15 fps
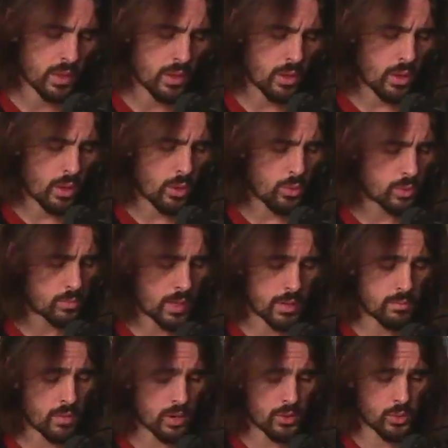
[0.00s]
When my
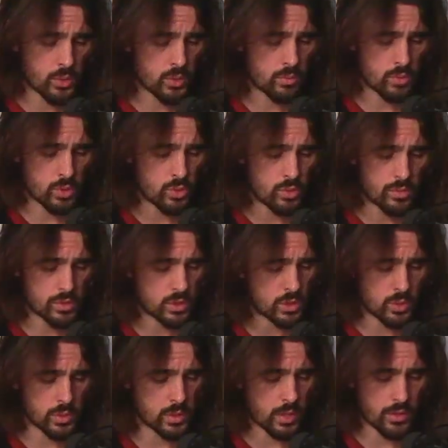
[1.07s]
mother removes into
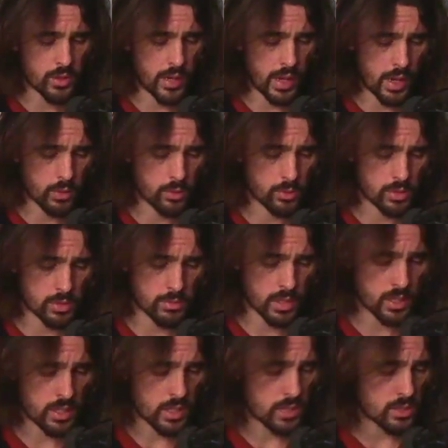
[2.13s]
another house, my
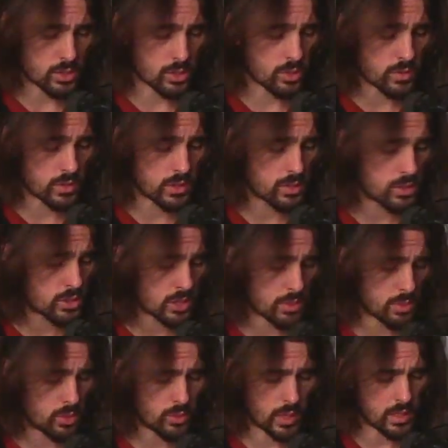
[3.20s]
services shall be
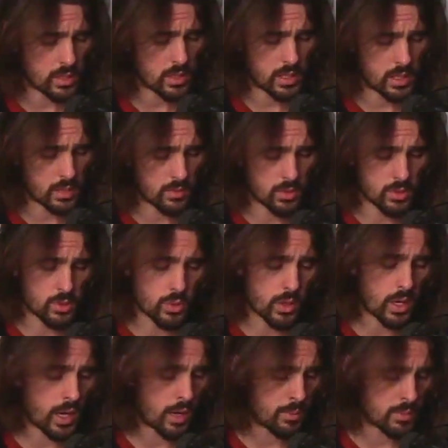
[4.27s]
readily given to
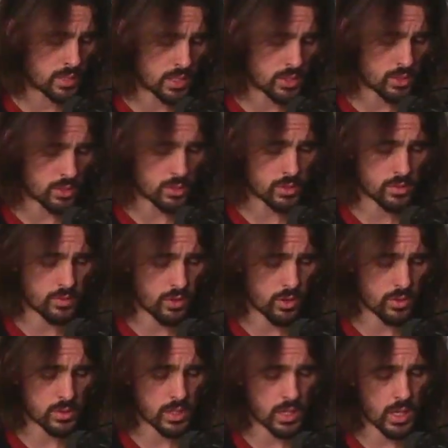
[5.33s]
accommodate her as far as
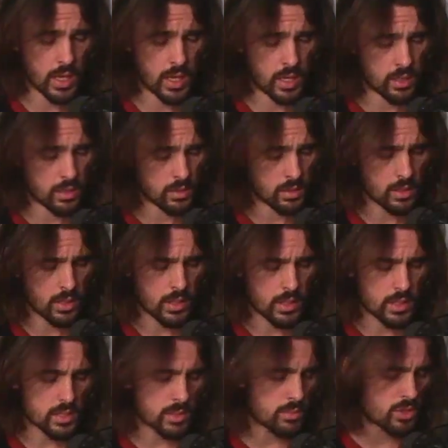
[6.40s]
I can.
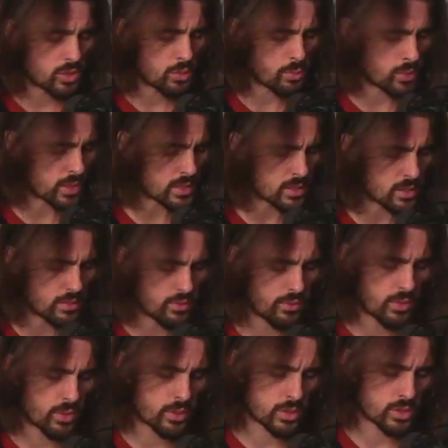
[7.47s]
Some little present of
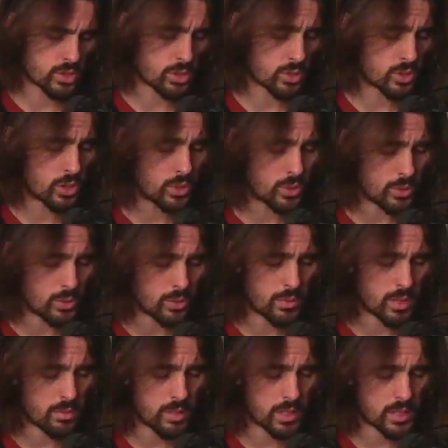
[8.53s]
furniture, too, may
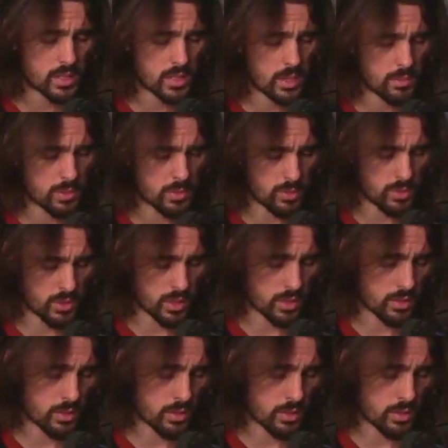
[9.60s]
be acceptable then.